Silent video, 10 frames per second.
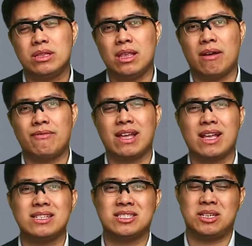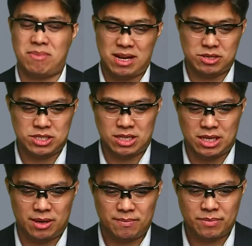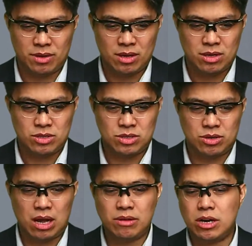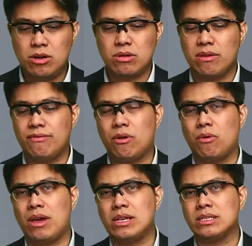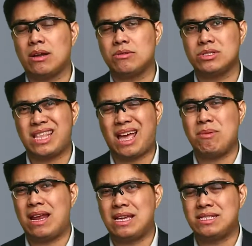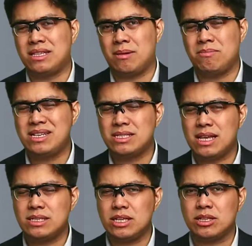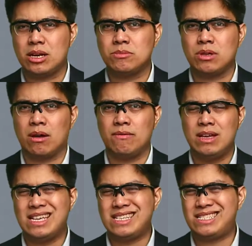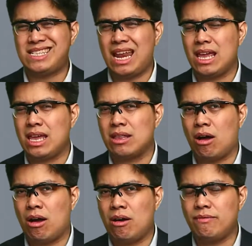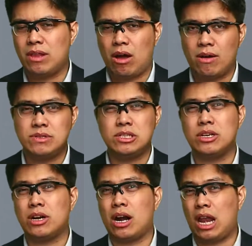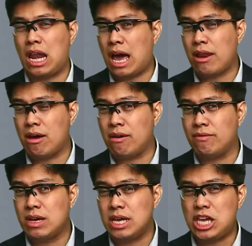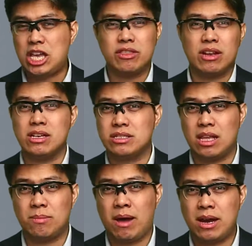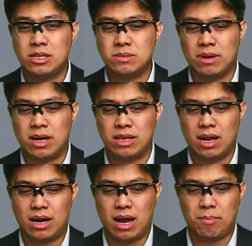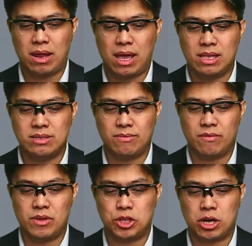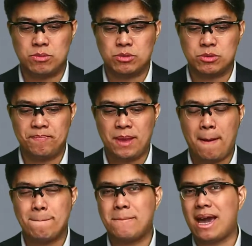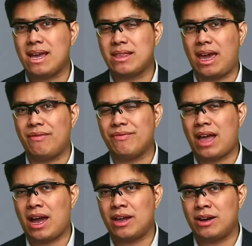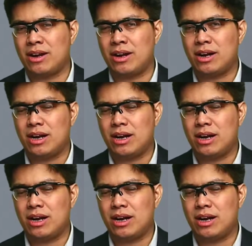affect us tremendously. So now they're looking for ways how to stabilize their business in terms of selling it off. Now, obviously, there are a lot of interested buyers, but they are apprehensive of in terms of buying the entire